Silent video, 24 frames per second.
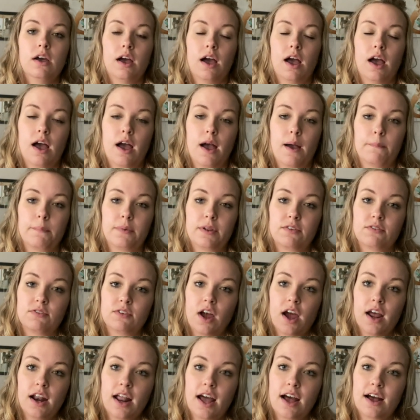Um, but if
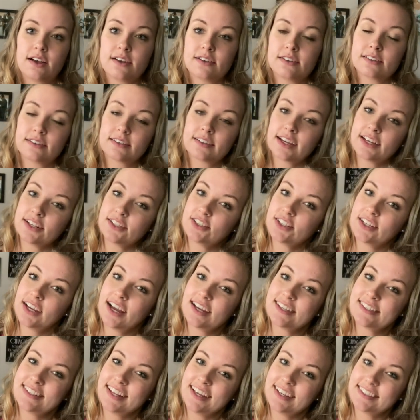not, I'll catch you
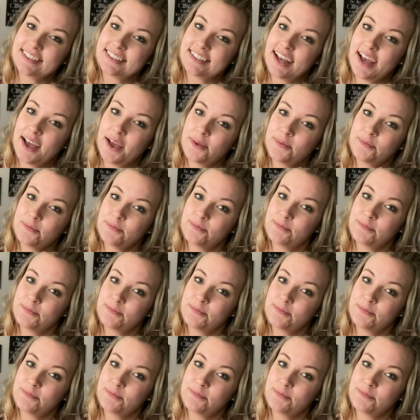guys next time.